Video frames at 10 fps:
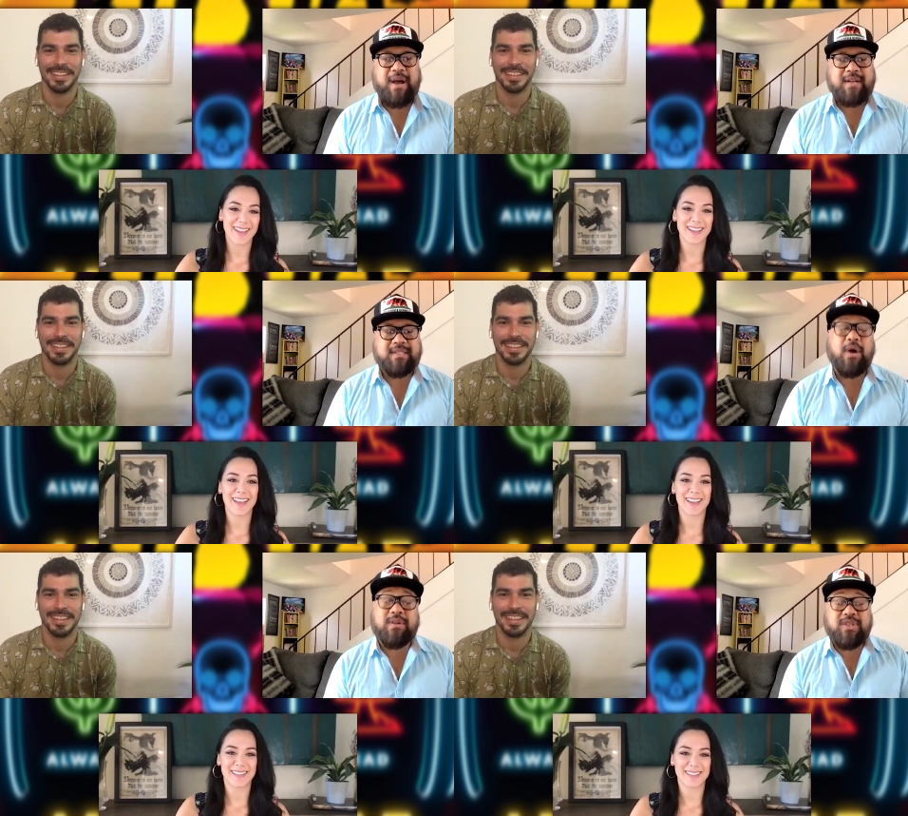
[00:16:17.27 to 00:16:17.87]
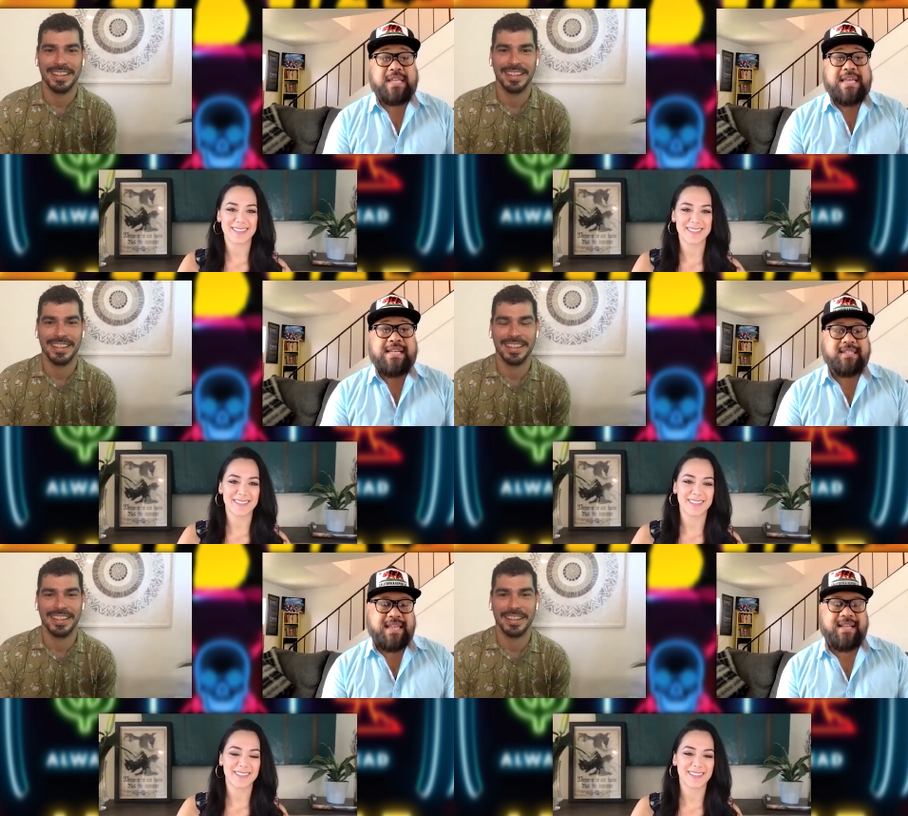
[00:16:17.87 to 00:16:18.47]
Speaker 1: process, or just
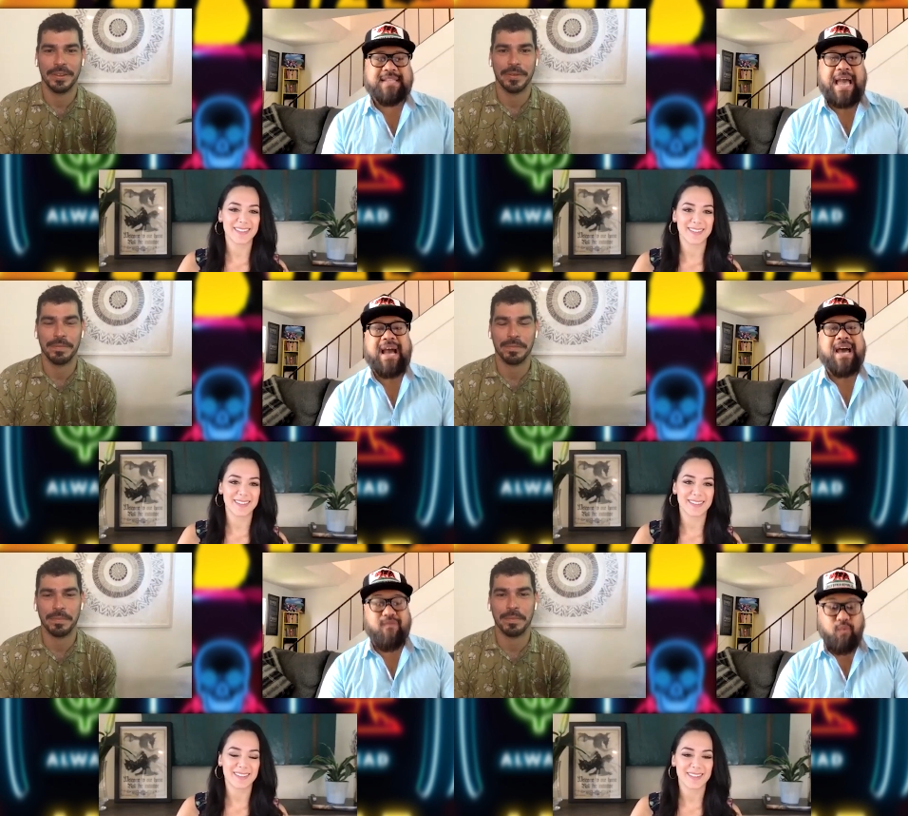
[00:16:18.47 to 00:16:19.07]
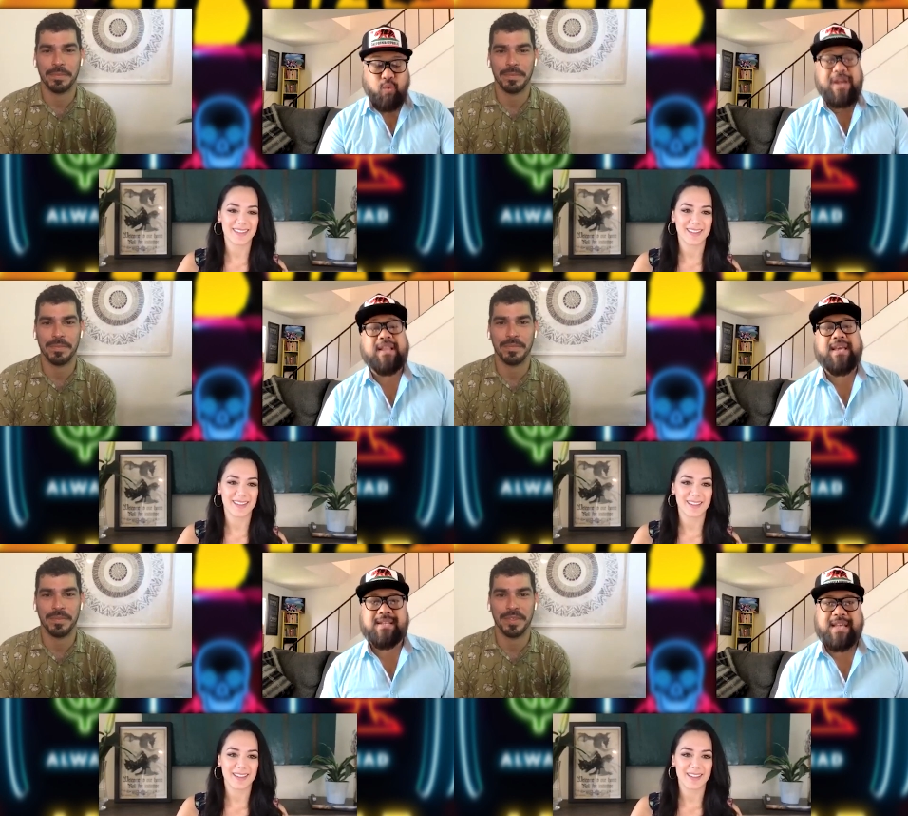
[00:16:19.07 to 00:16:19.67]
seeing Zack kind of
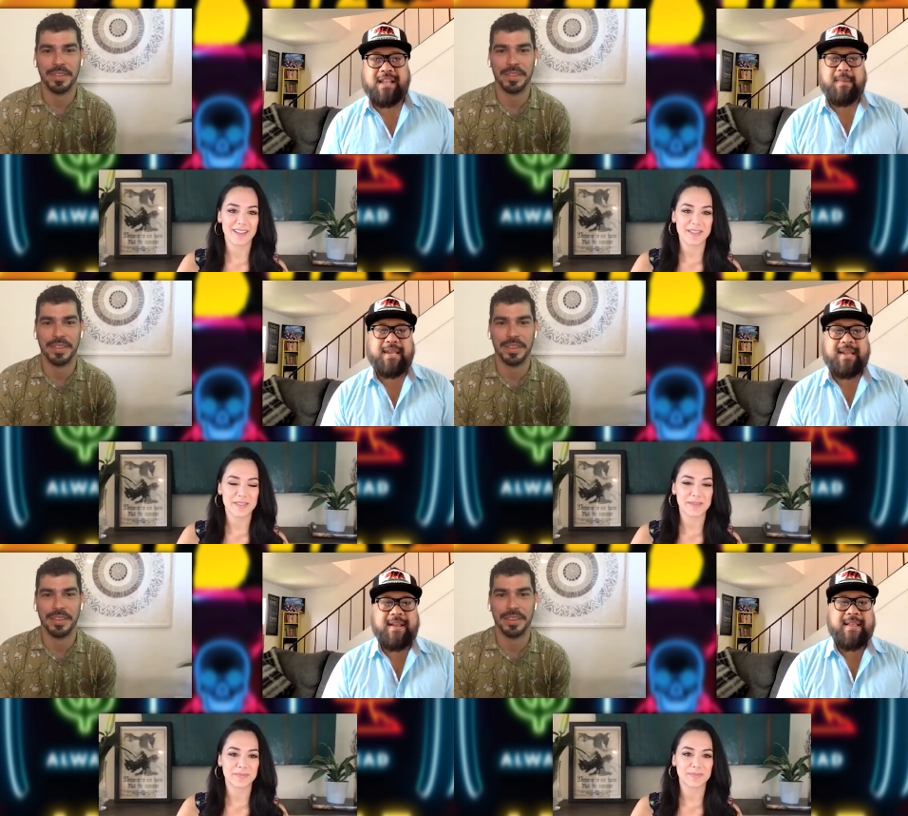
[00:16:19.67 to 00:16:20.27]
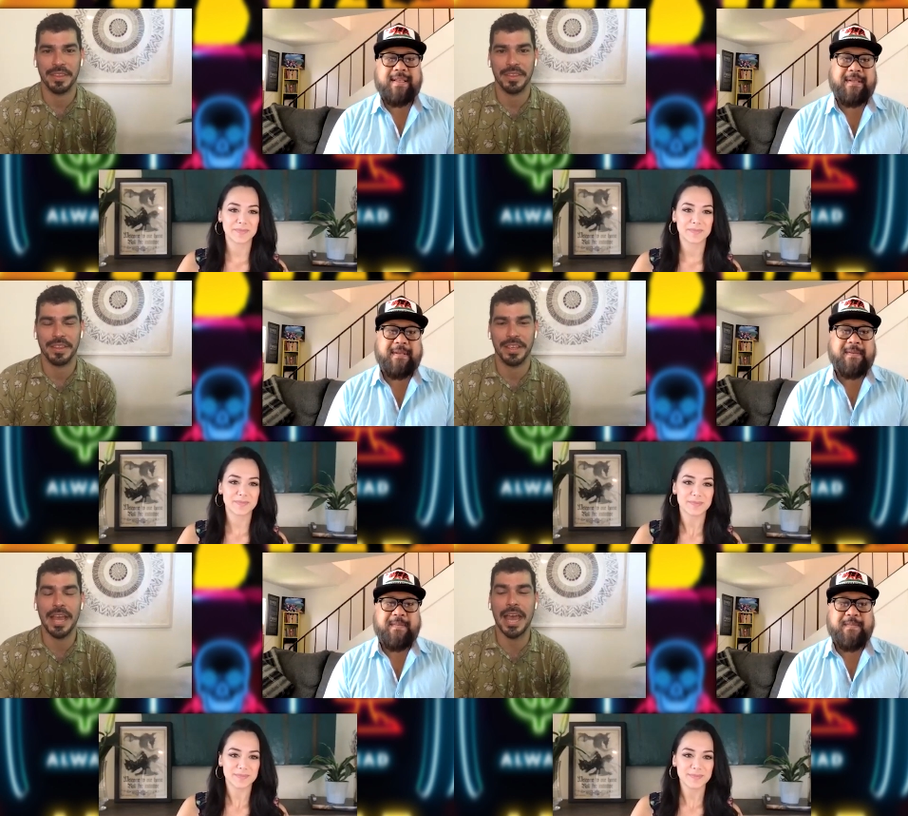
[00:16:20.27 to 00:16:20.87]
really in his element?
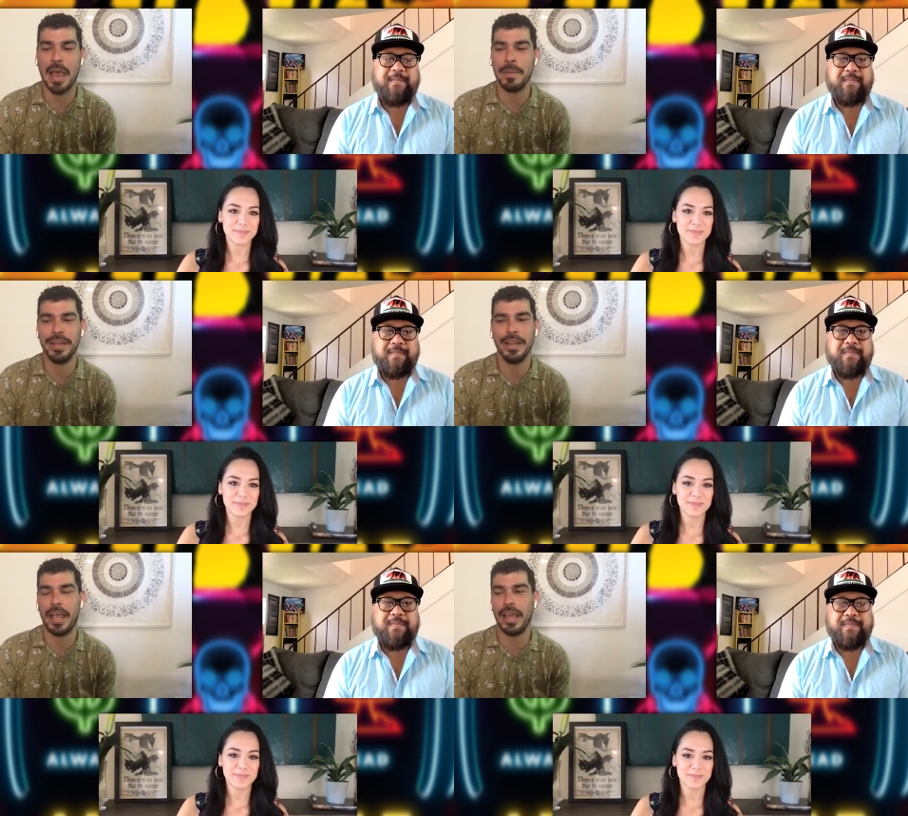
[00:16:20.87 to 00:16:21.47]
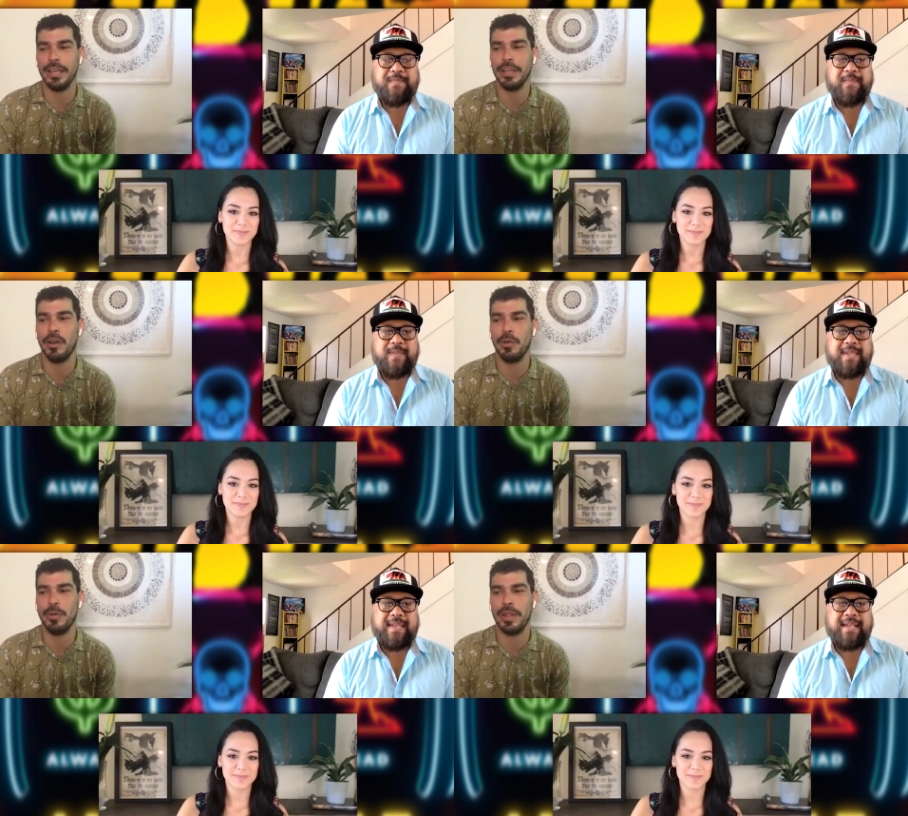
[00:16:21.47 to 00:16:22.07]
Speaker 2: Yeah, I mean, you
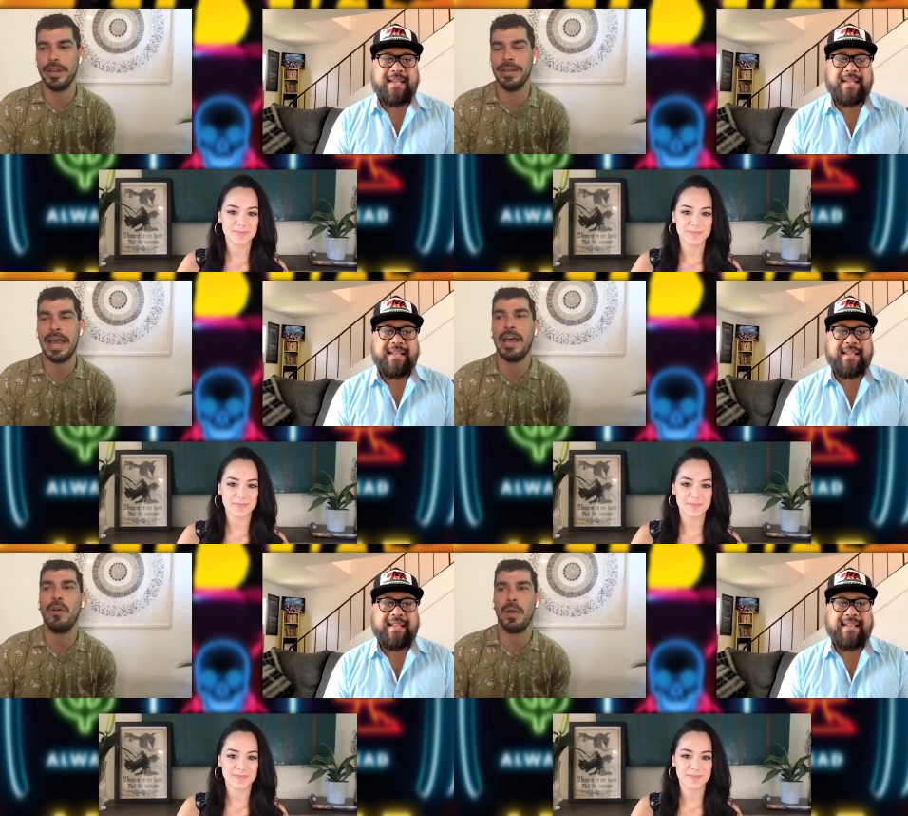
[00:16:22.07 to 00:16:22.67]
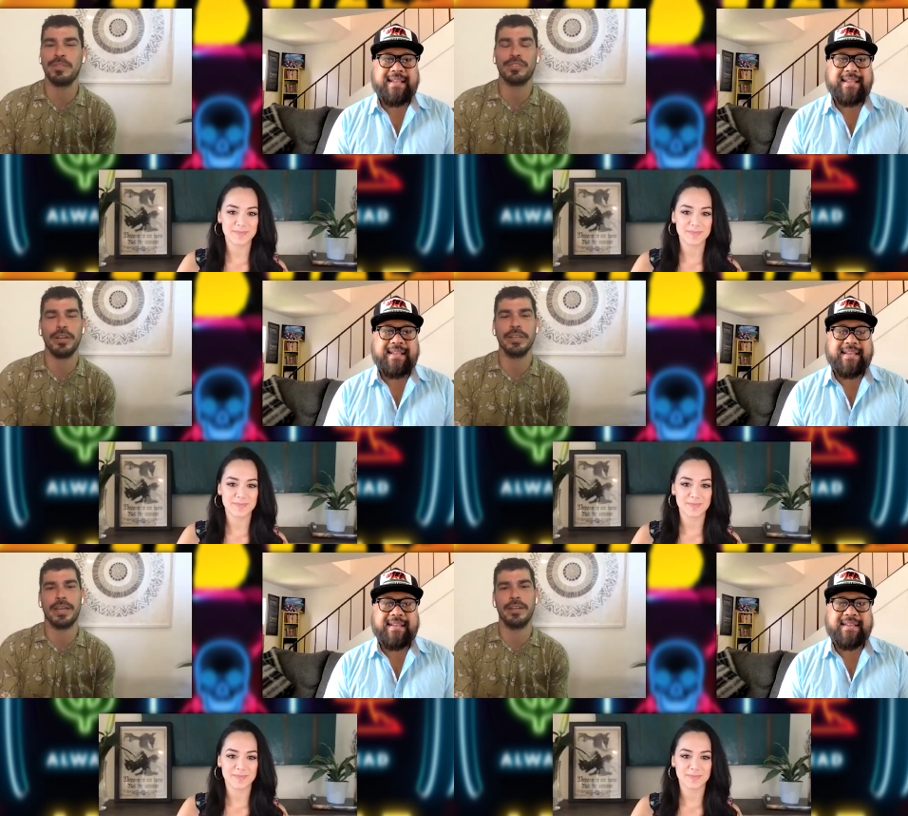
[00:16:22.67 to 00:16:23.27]
know, now I'm
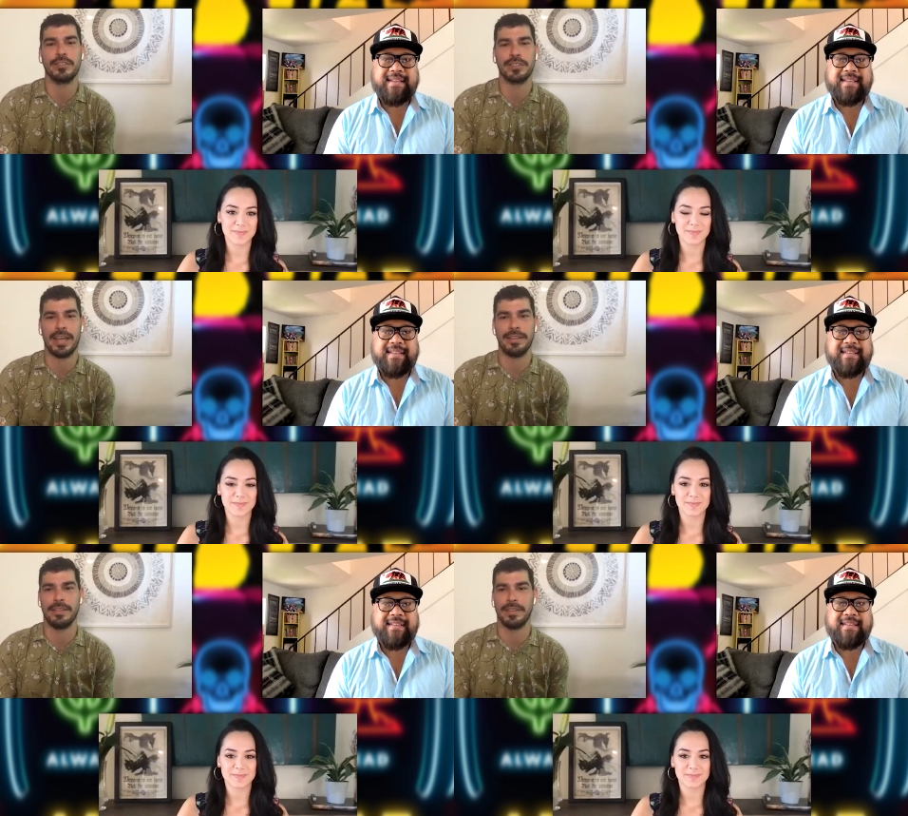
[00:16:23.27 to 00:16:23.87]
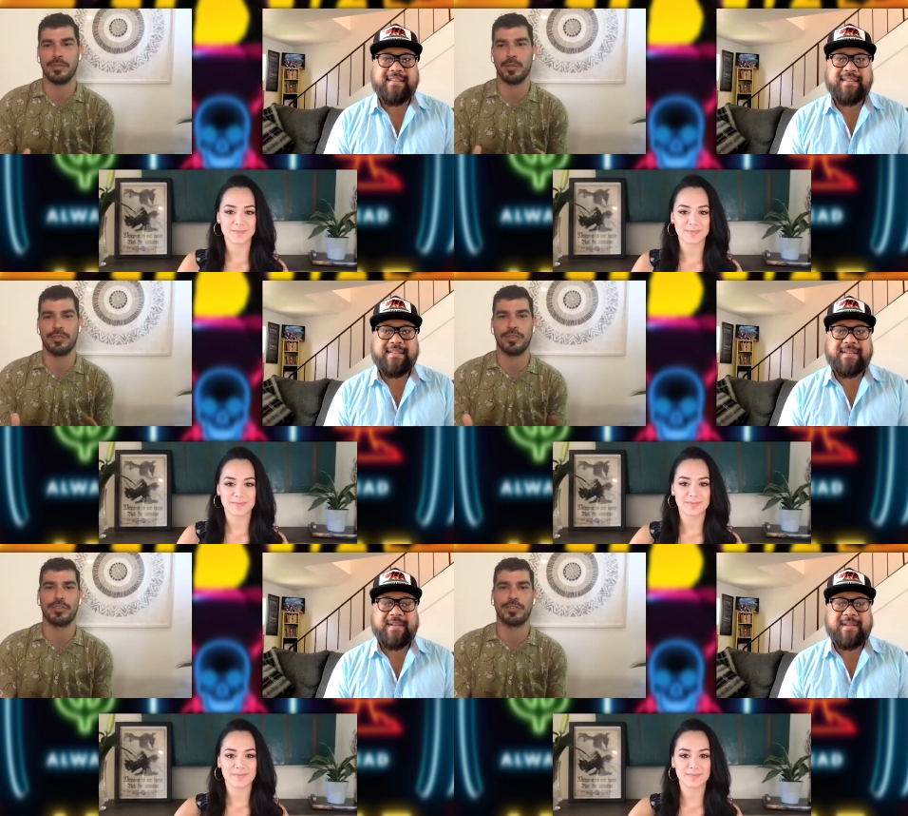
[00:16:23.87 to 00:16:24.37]
starting to understand that this was a